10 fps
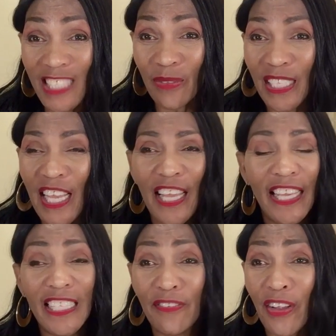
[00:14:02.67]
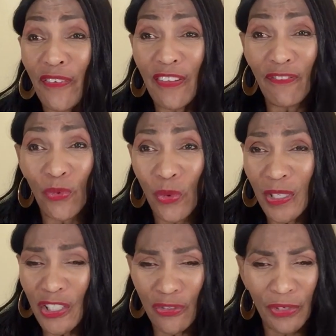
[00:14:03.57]
this one. It's very
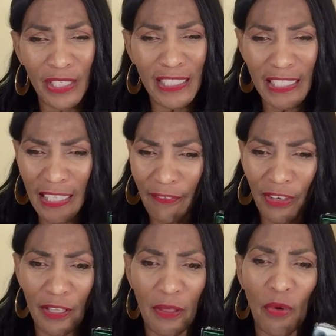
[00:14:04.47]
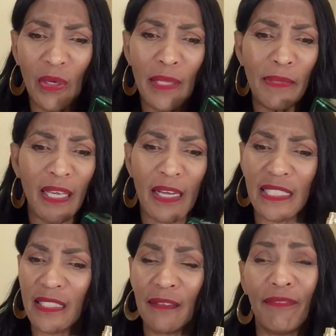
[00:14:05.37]
forestry, definitely, only
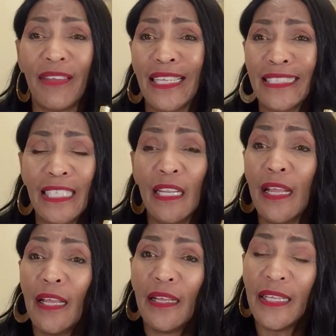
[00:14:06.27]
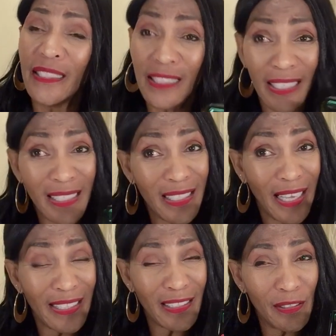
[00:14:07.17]
because of the fact that it says
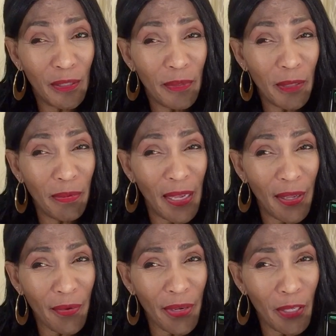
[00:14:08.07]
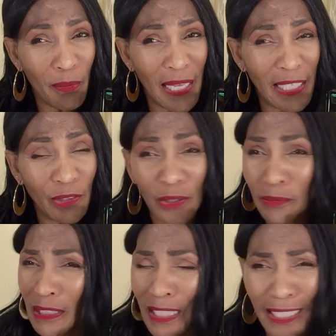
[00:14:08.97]
it has a little bit of pottery applied to
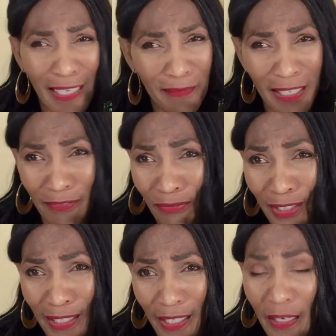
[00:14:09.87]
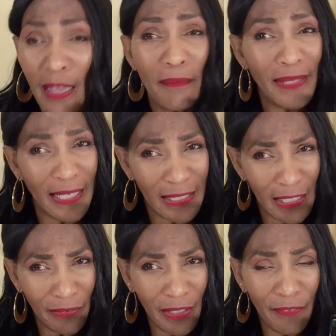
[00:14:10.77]
it, but honey, I'm not feeling it. But I
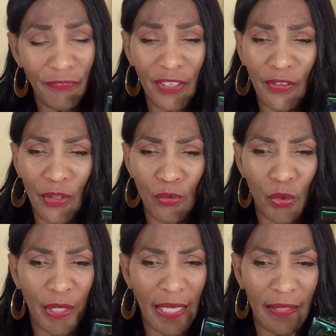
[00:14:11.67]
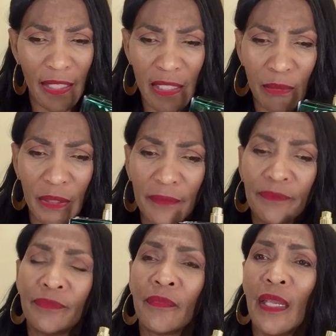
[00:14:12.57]
definitely feel the wood in this one
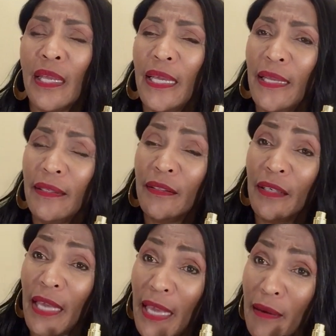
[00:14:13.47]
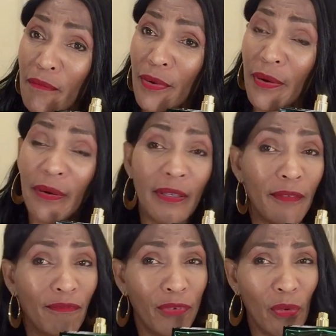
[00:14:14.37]
and the amber,
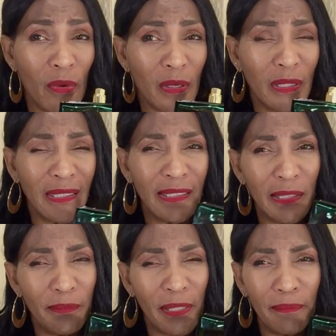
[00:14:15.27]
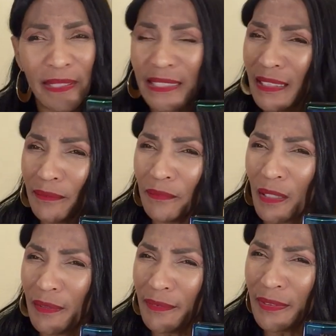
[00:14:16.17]
the floral a little bit, but it's
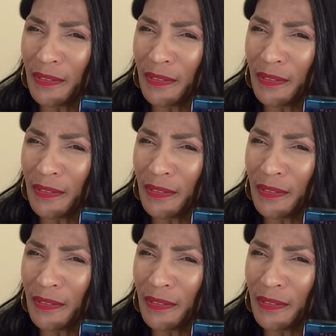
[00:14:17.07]
um,